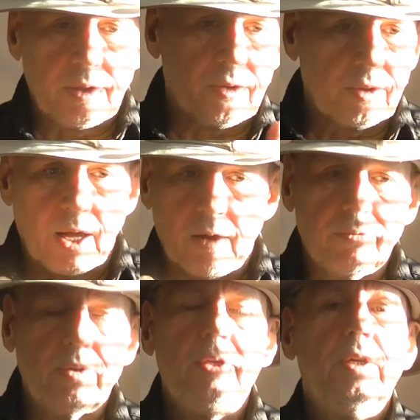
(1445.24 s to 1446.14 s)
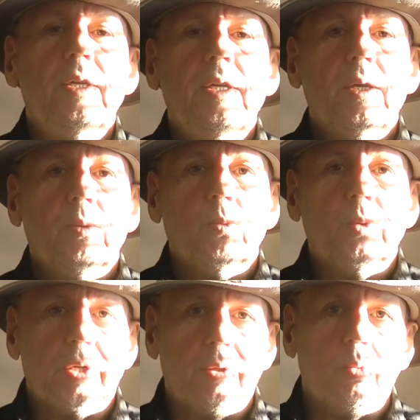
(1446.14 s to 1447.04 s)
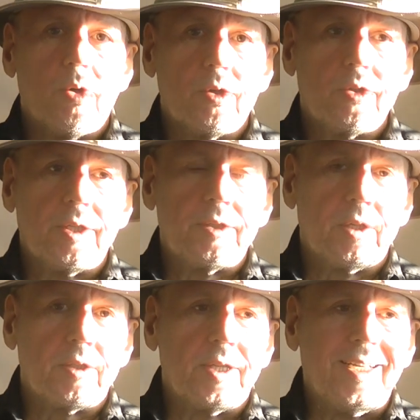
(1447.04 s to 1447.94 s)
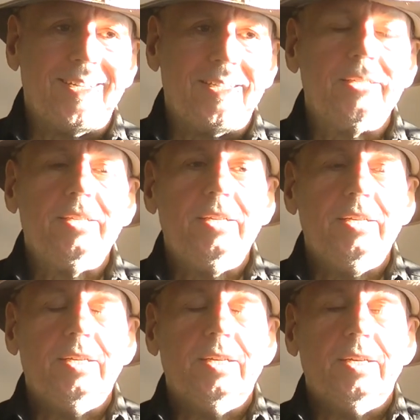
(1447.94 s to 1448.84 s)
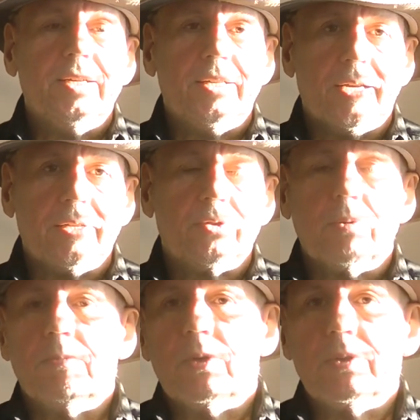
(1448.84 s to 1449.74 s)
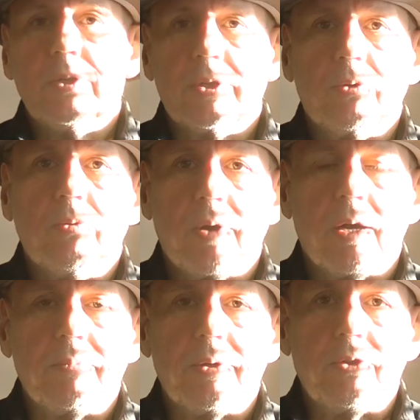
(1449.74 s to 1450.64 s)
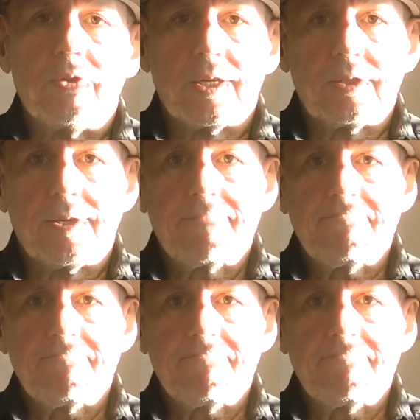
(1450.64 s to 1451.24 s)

itself with words and such, and then at some point they just overcome their dyslexia.